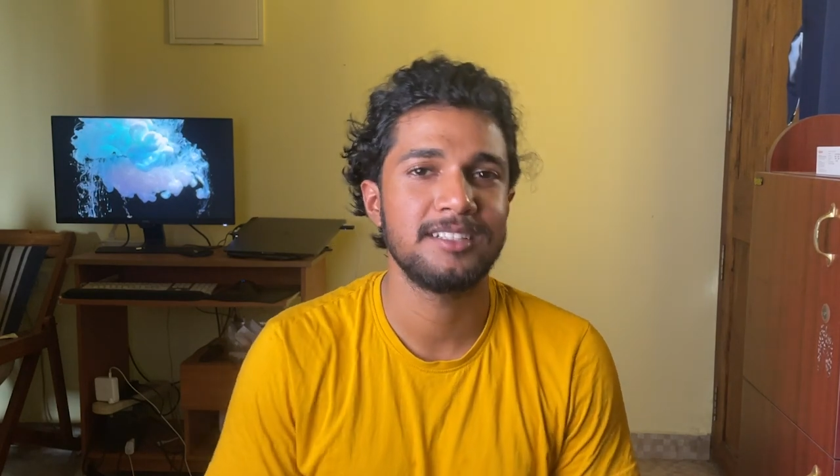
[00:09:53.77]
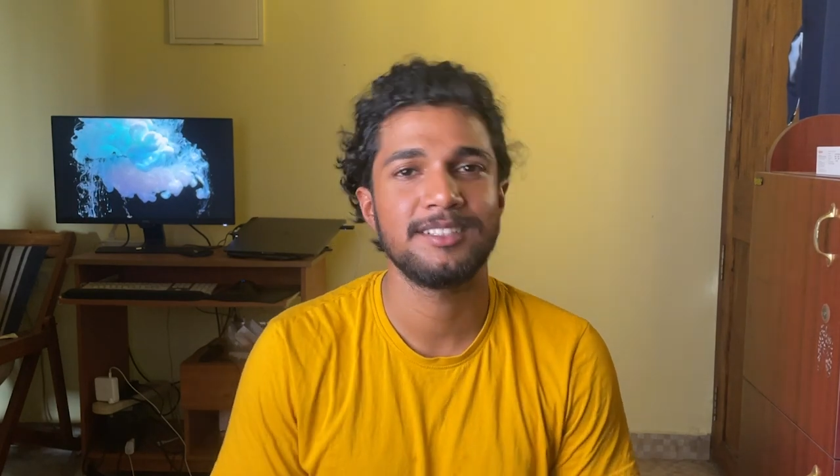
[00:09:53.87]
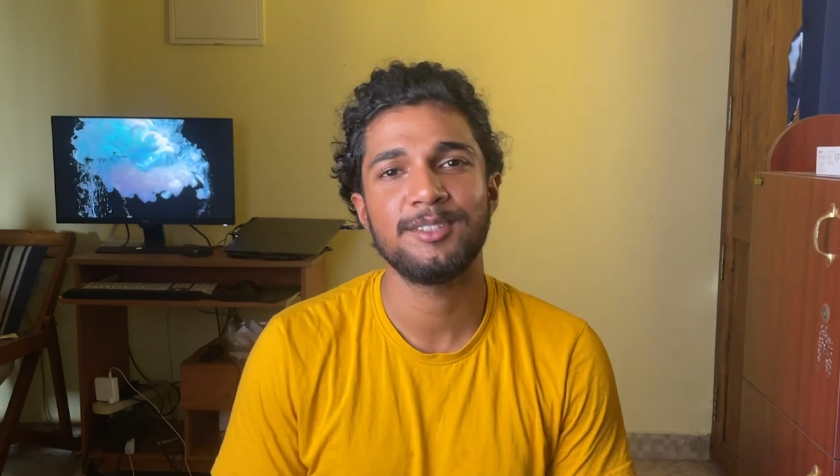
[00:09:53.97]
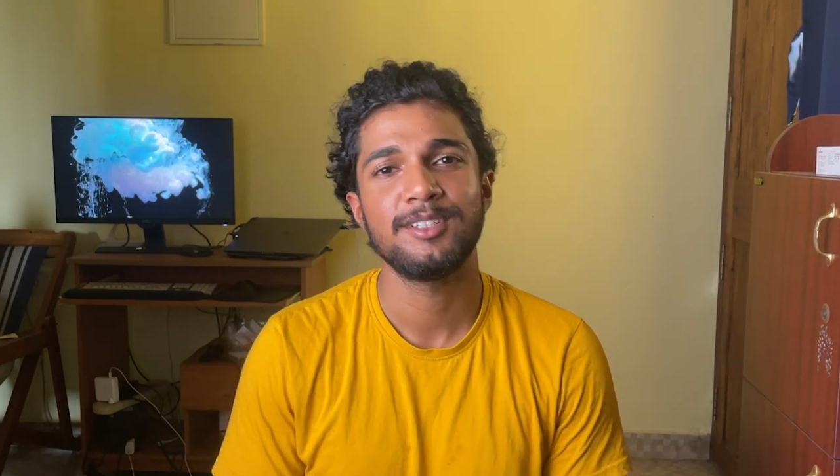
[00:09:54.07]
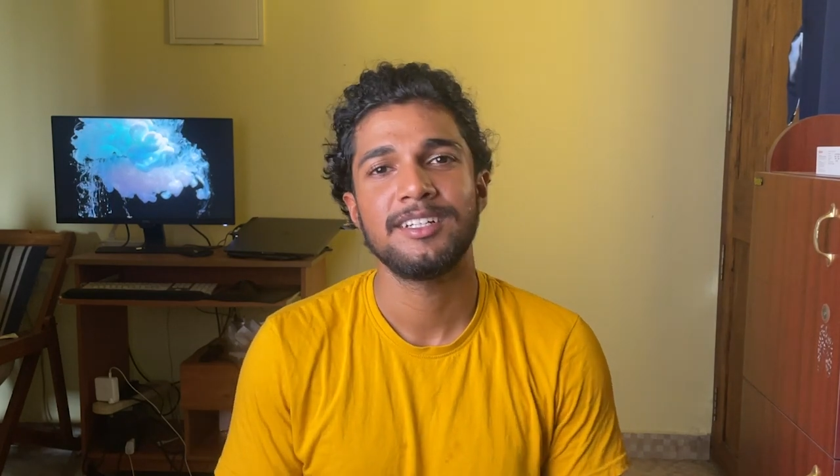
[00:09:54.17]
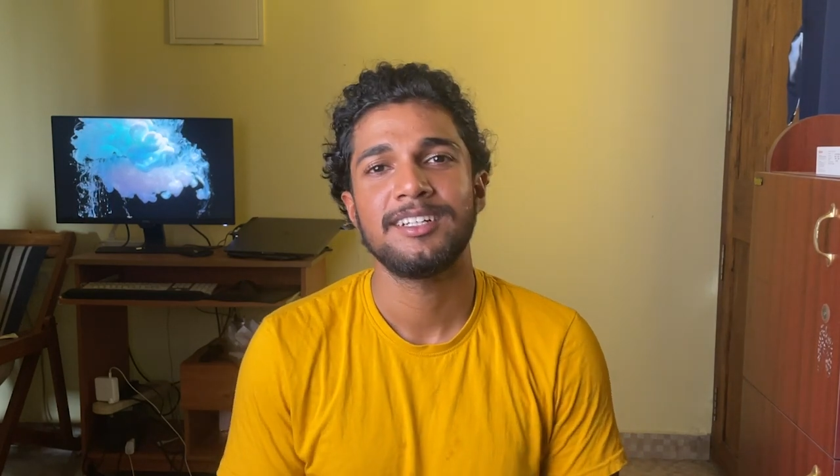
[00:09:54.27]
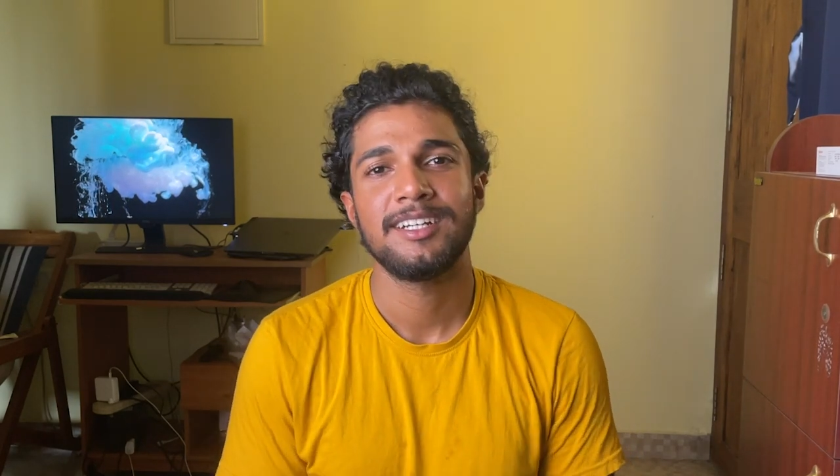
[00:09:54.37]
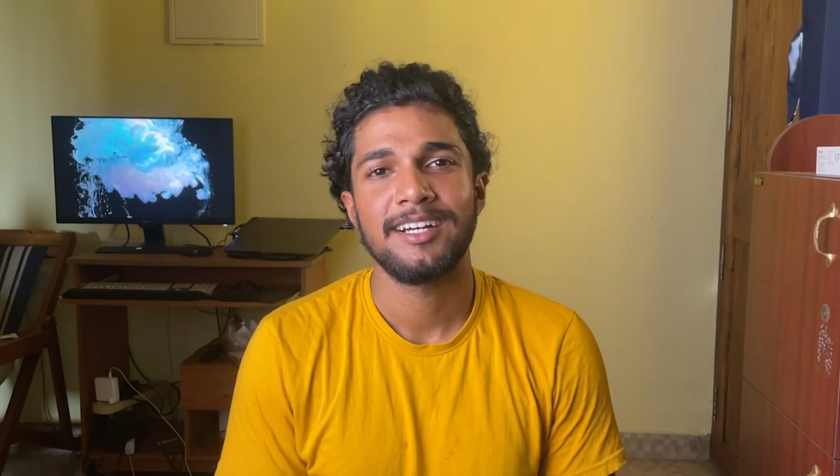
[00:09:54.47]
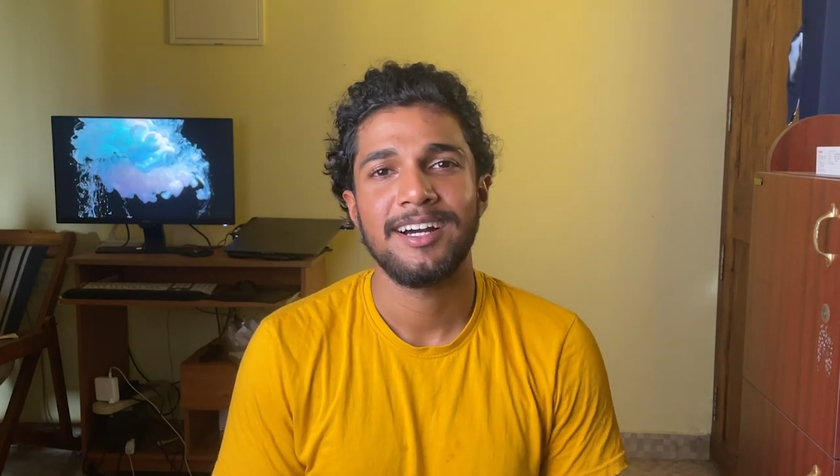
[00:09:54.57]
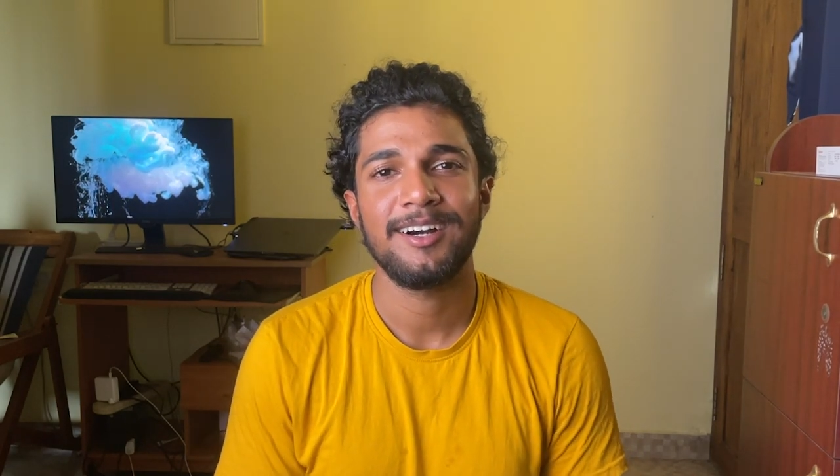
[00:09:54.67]
You know,
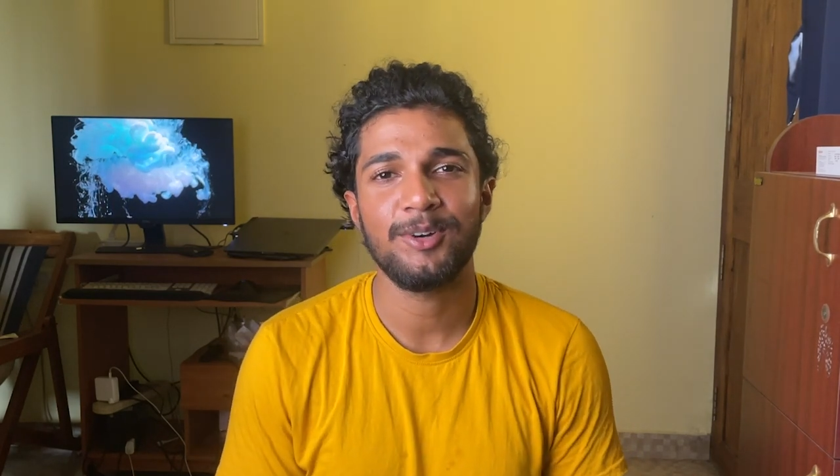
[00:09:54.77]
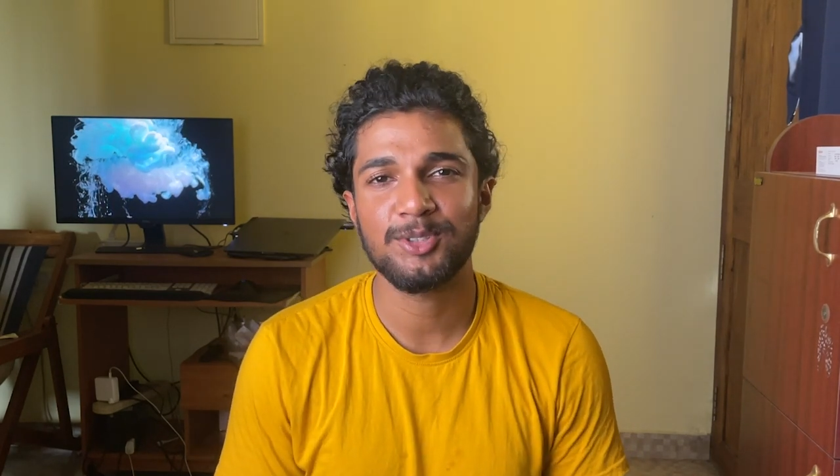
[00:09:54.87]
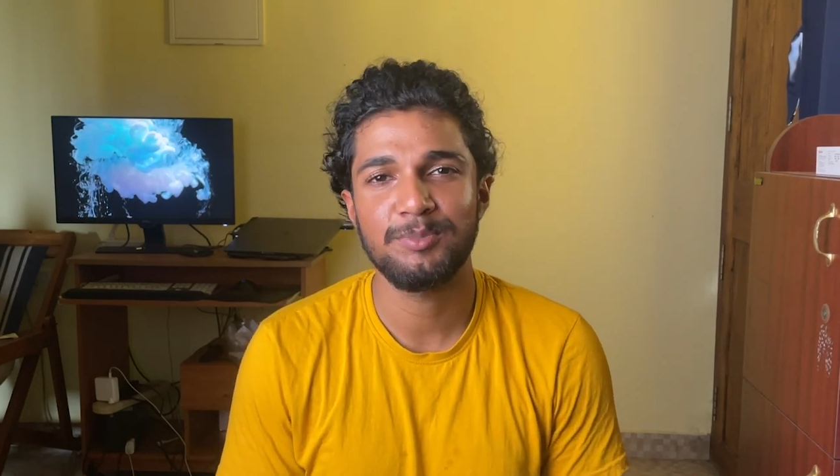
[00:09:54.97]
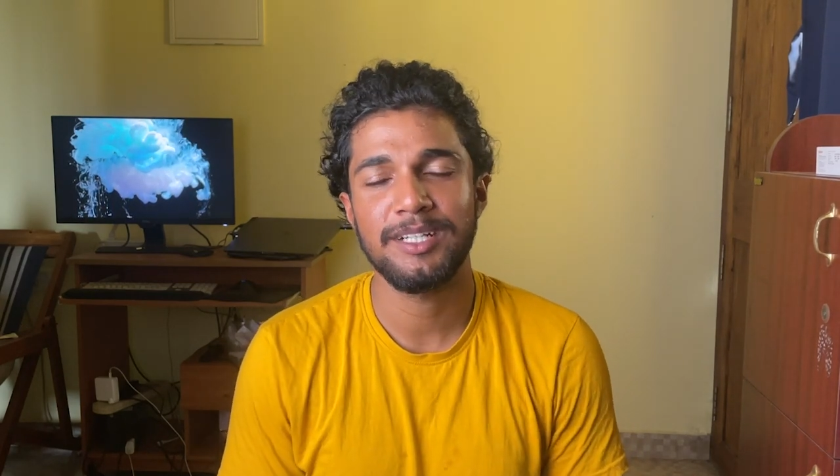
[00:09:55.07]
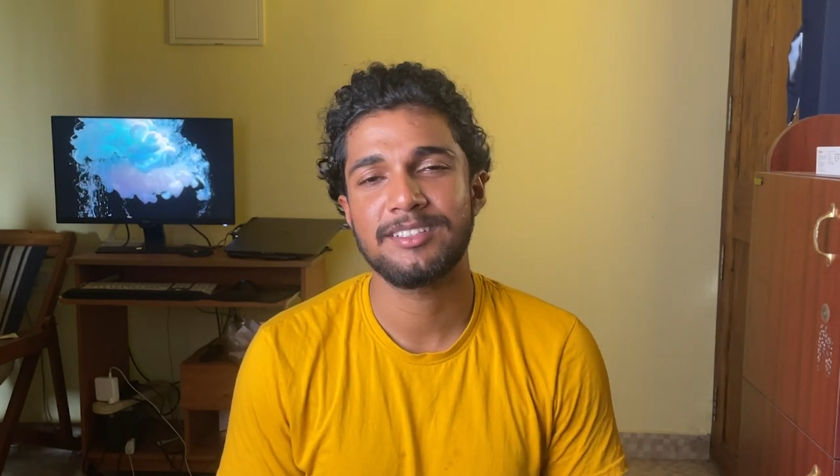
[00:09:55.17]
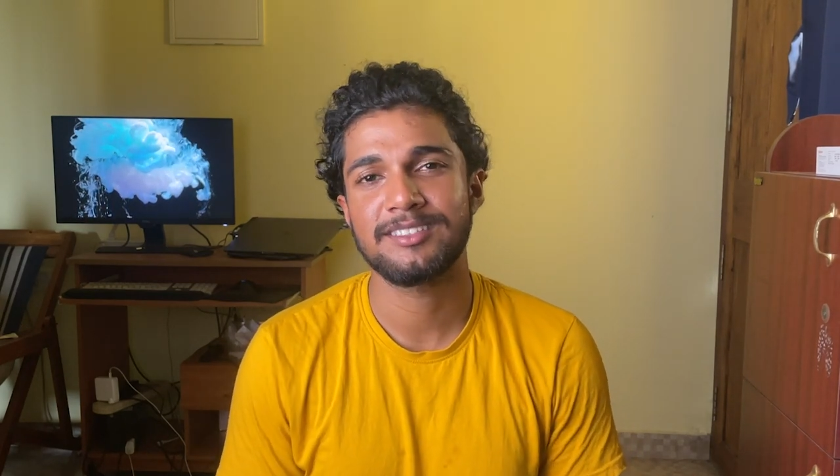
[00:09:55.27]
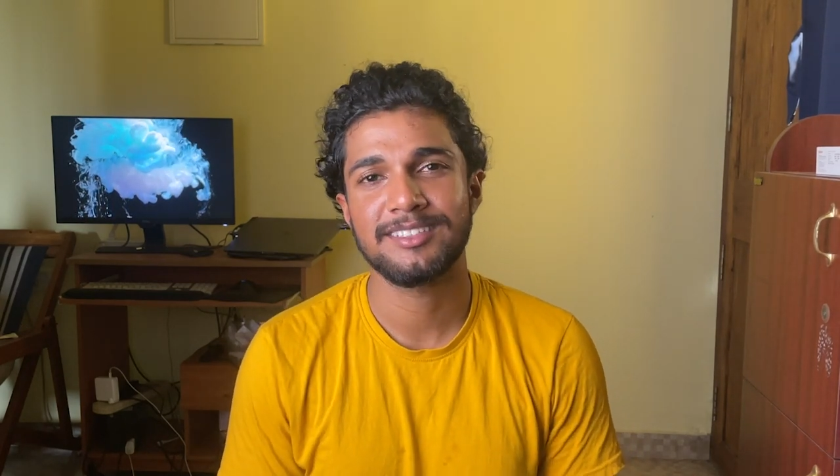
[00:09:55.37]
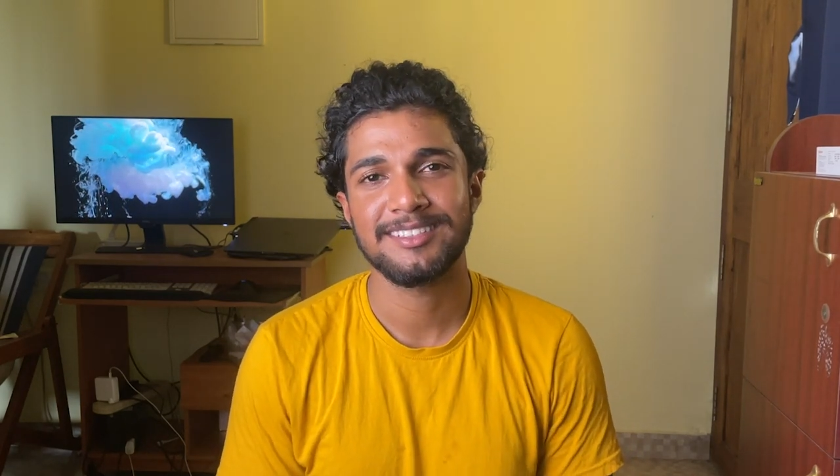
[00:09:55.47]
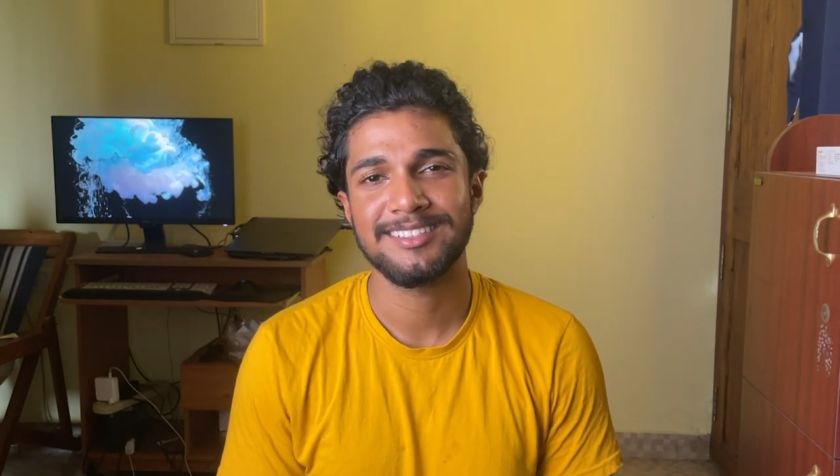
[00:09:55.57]
orthopedics.